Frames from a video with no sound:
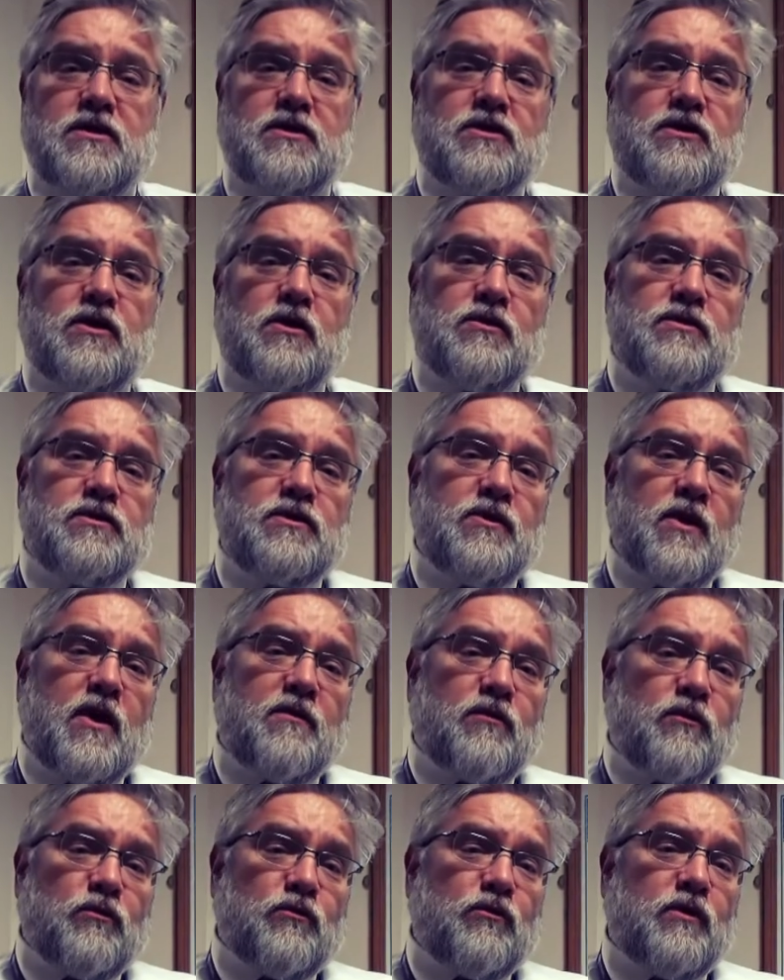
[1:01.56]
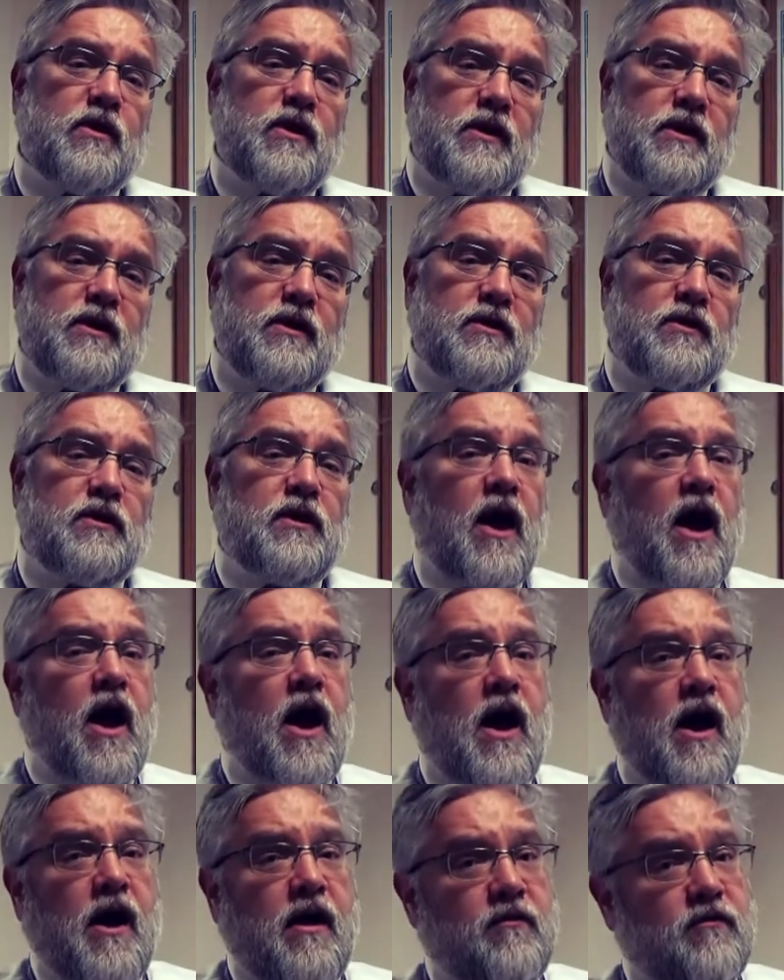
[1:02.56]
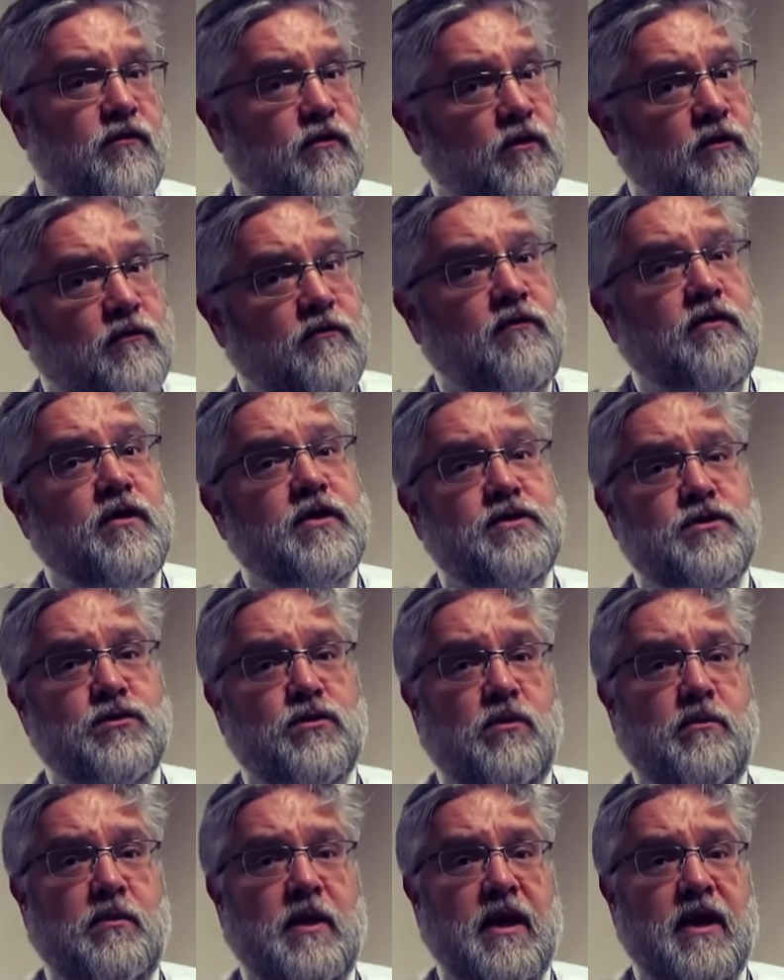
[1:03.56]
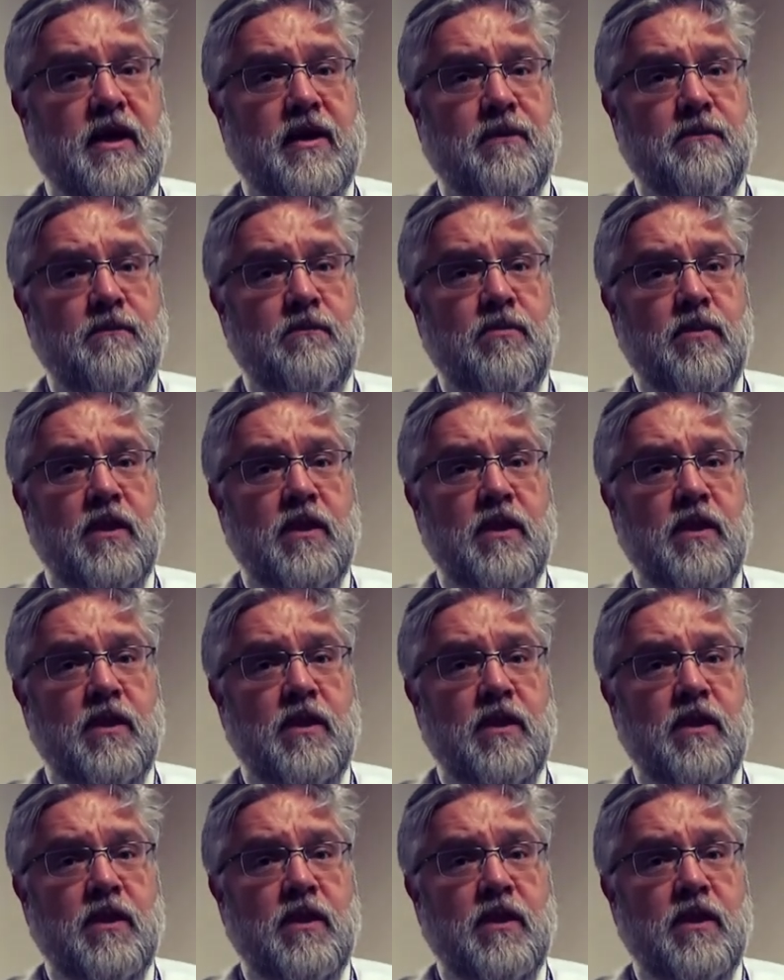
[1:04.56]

it shows you have a really good eye for a visual medium.